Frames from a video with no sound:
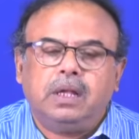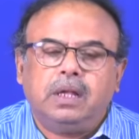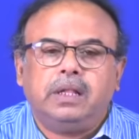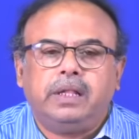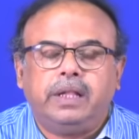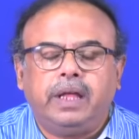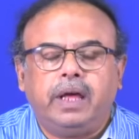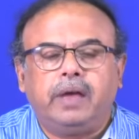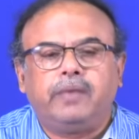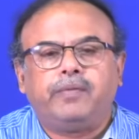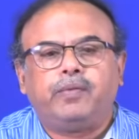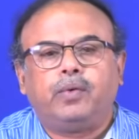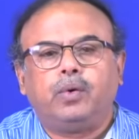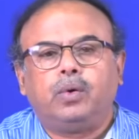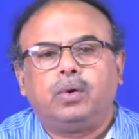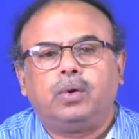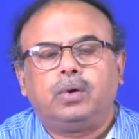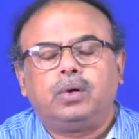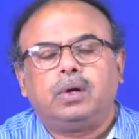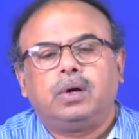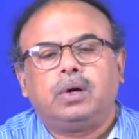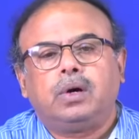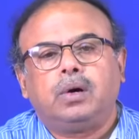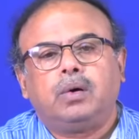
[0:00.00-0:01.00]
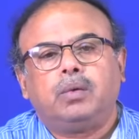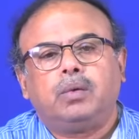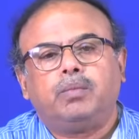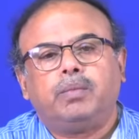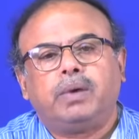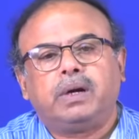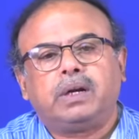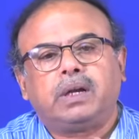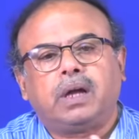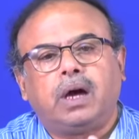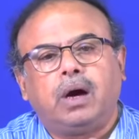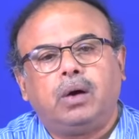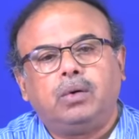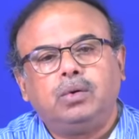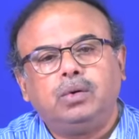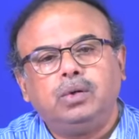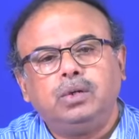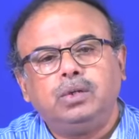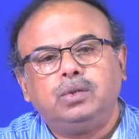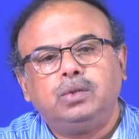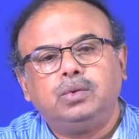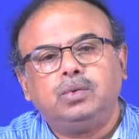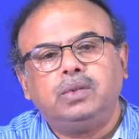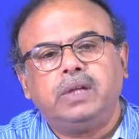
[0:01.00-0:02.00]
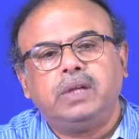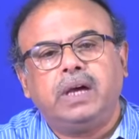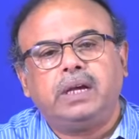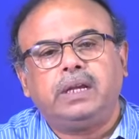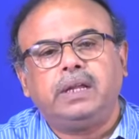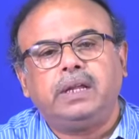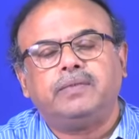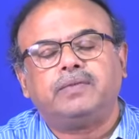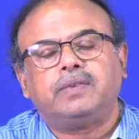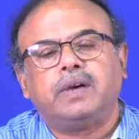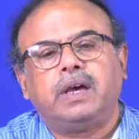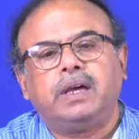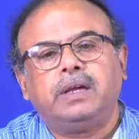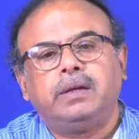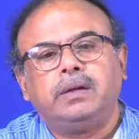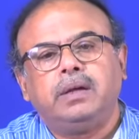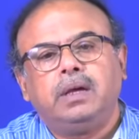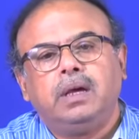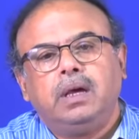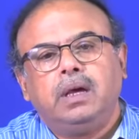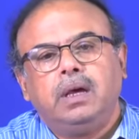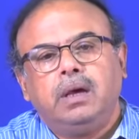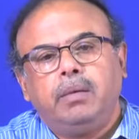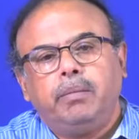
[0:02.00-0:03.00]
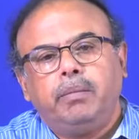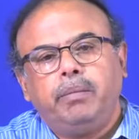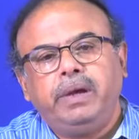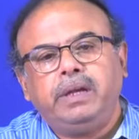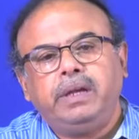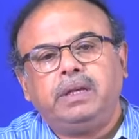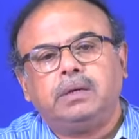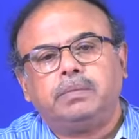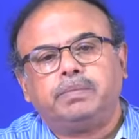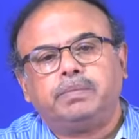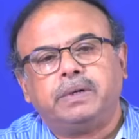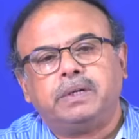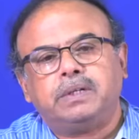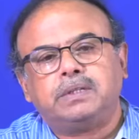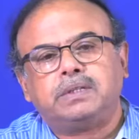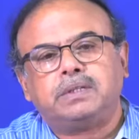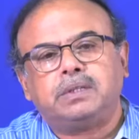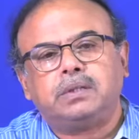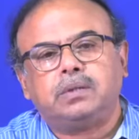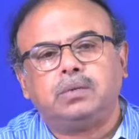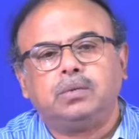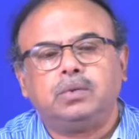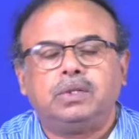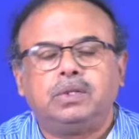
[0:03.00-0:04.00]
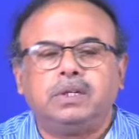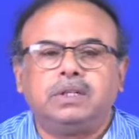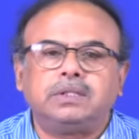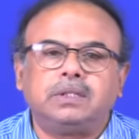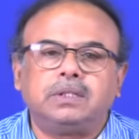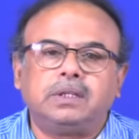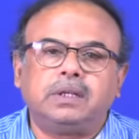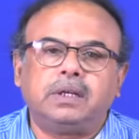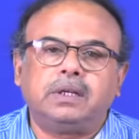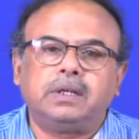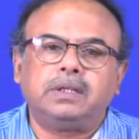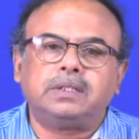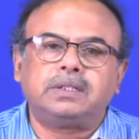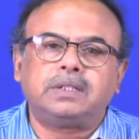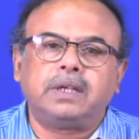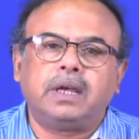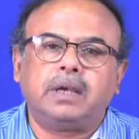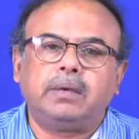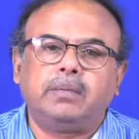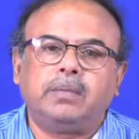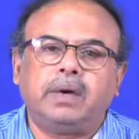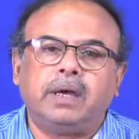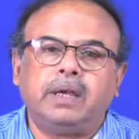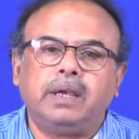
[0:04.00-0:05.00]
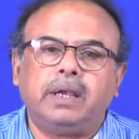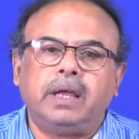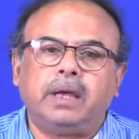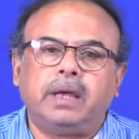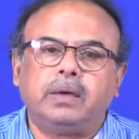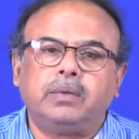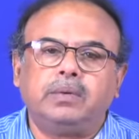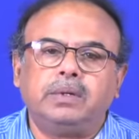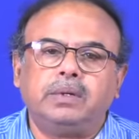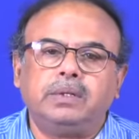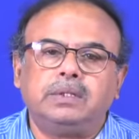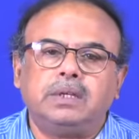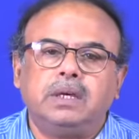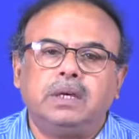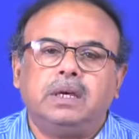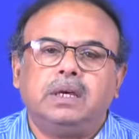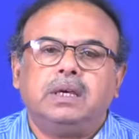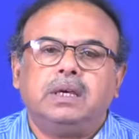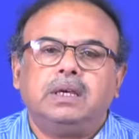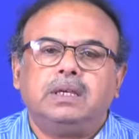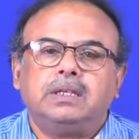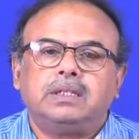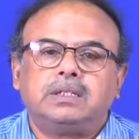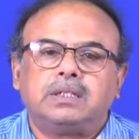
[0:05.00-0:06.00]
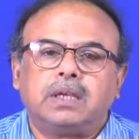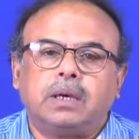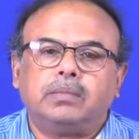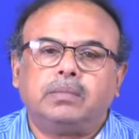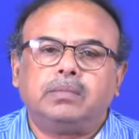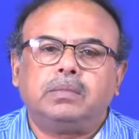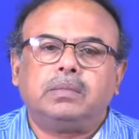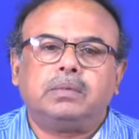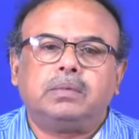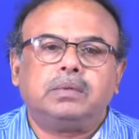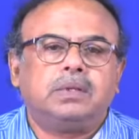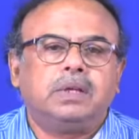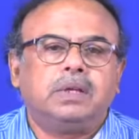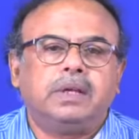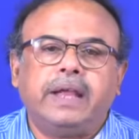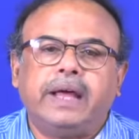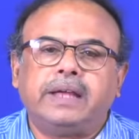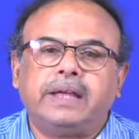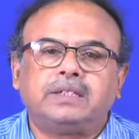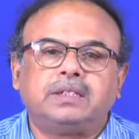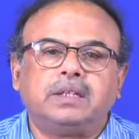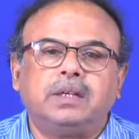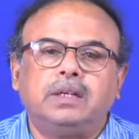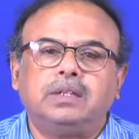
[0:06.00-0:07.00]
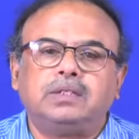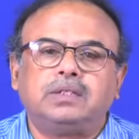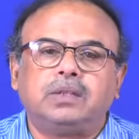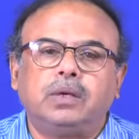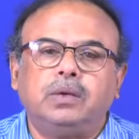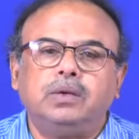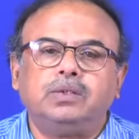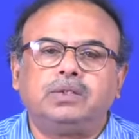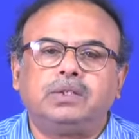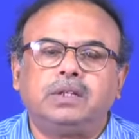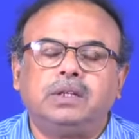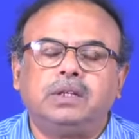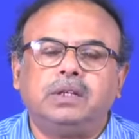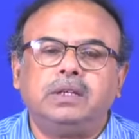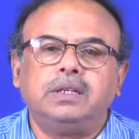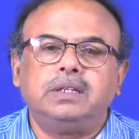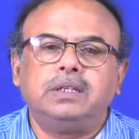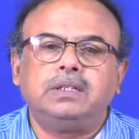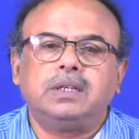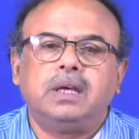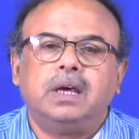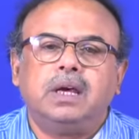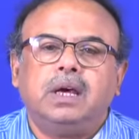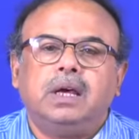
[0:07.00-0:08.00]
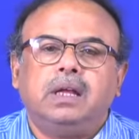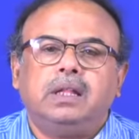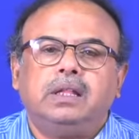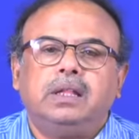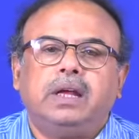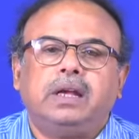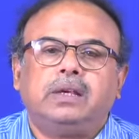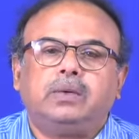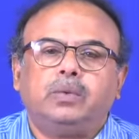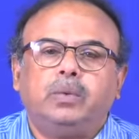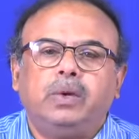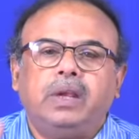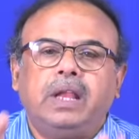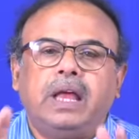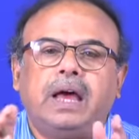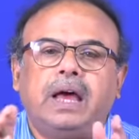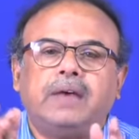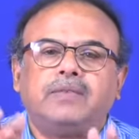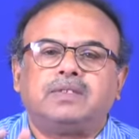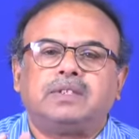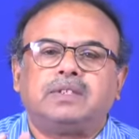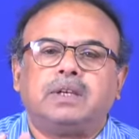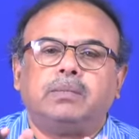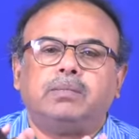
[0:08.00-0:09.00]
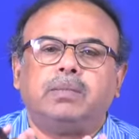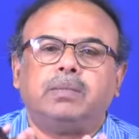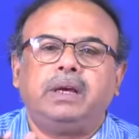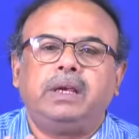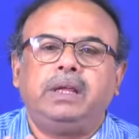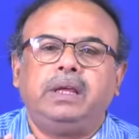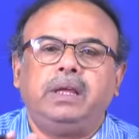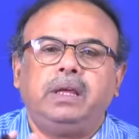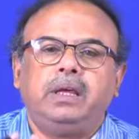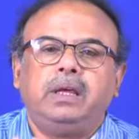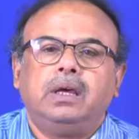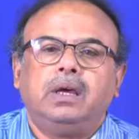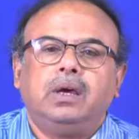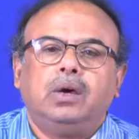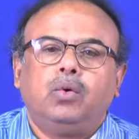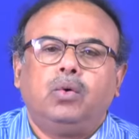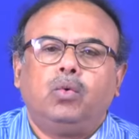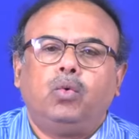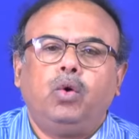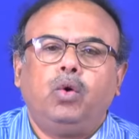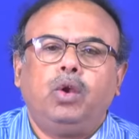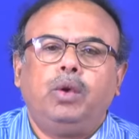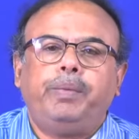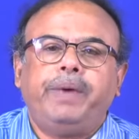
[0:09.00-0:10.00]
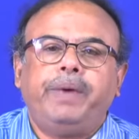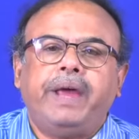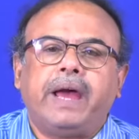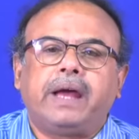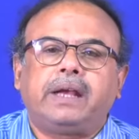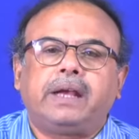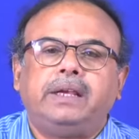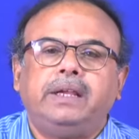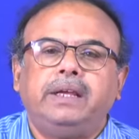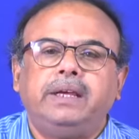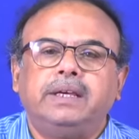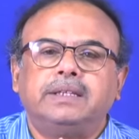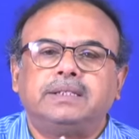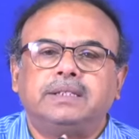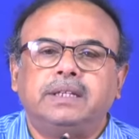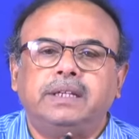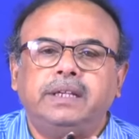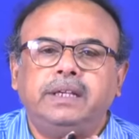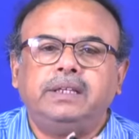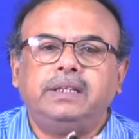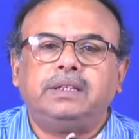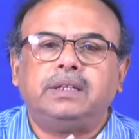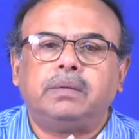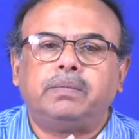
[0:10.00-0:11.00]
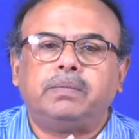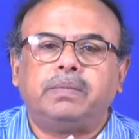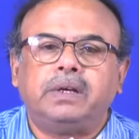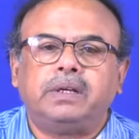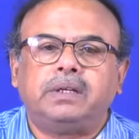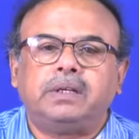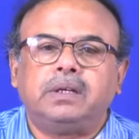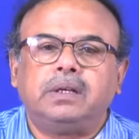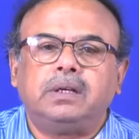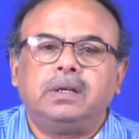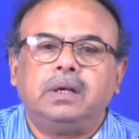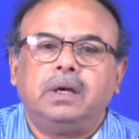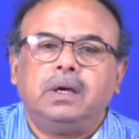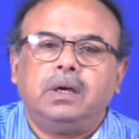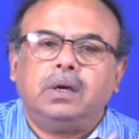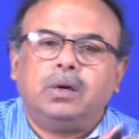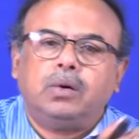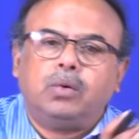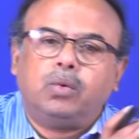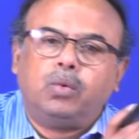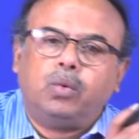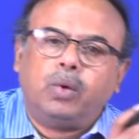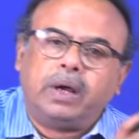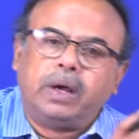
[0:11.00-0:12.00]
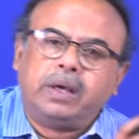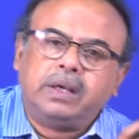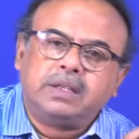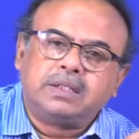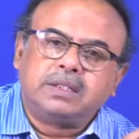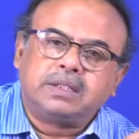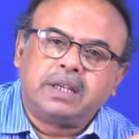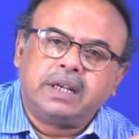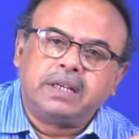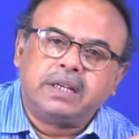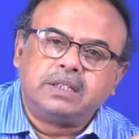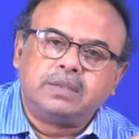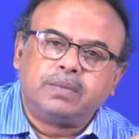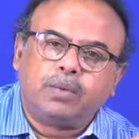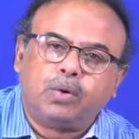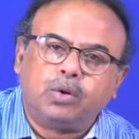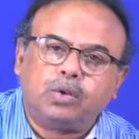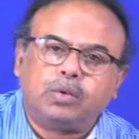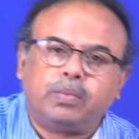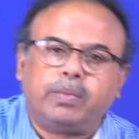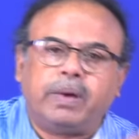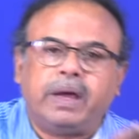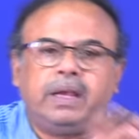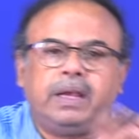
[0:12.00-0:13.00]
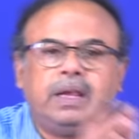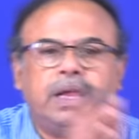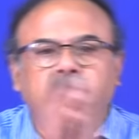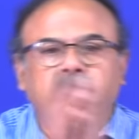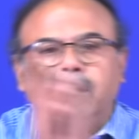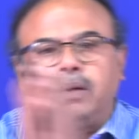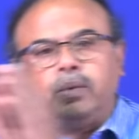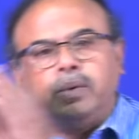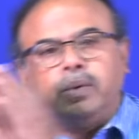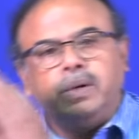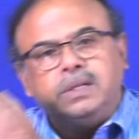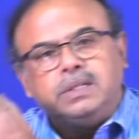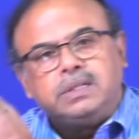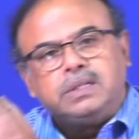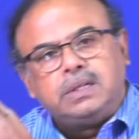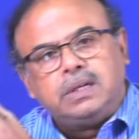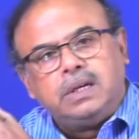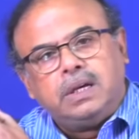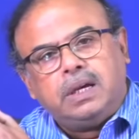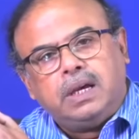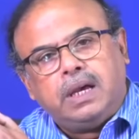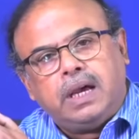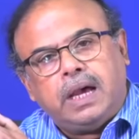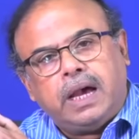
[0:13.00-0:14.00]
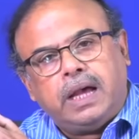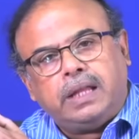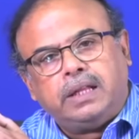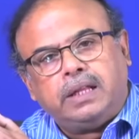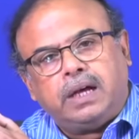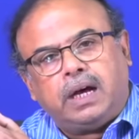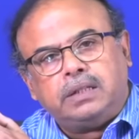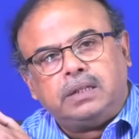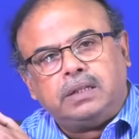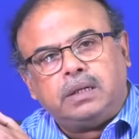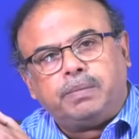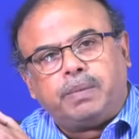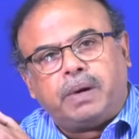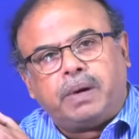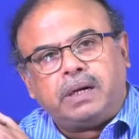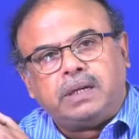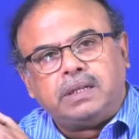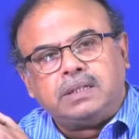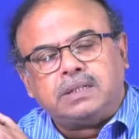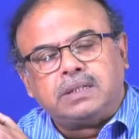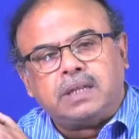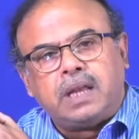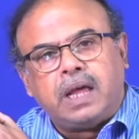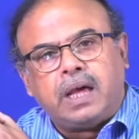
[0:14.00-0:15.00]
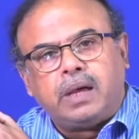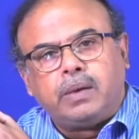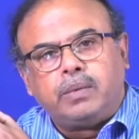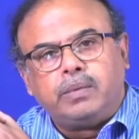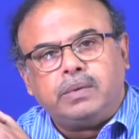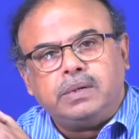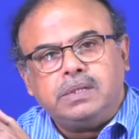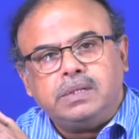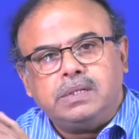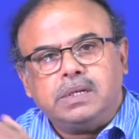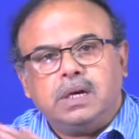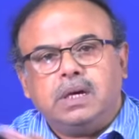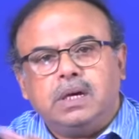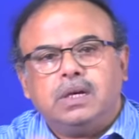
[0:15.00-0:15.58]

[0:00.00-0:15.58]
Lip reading: Therefore, but how do you do that if I meet a person who does not understand my language? The natural solution is that we will have somebody who will be acting as an interpreter who understands both my language and the other party's language.